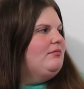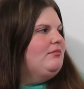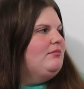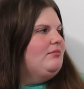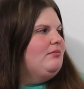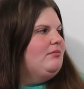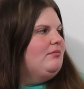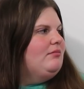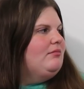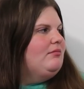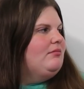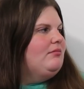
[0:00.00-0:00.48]

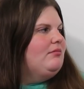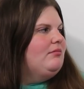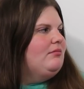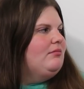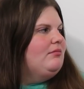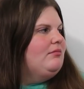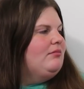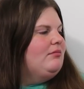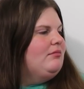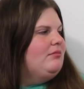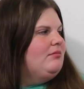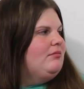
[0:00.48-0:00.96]

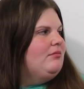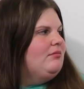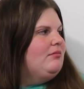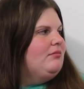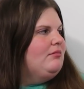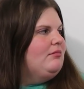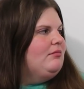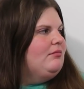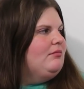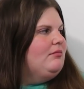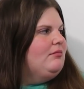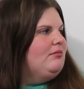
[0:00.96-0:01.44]

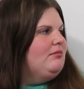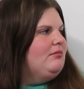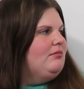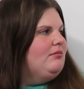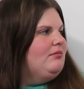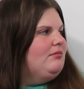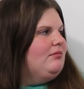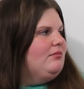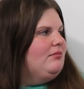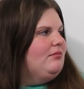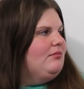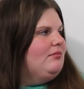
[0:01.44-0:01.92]

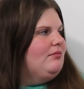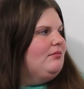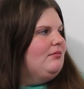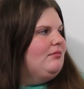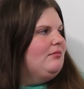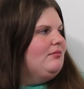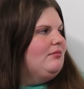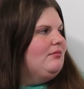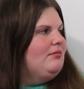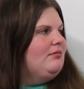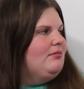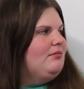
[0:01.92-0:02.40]

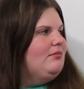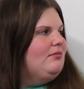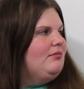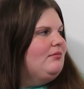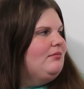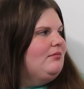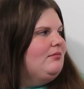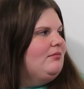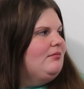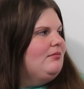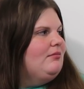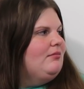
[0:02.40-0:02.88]

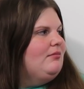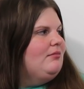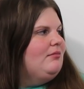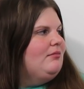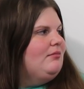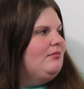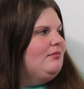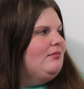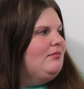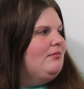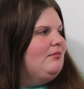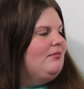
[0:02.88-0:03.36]

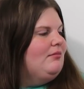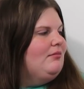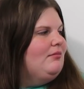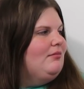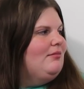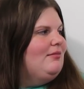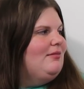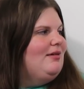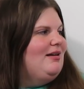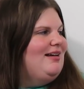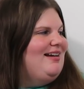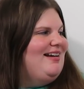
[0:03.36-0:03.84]

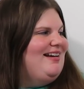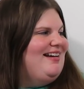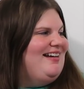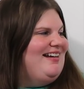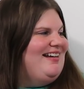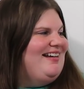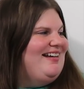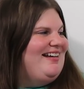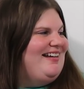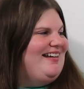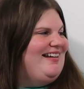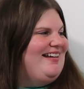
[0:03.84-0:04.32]
This person isn't speaking.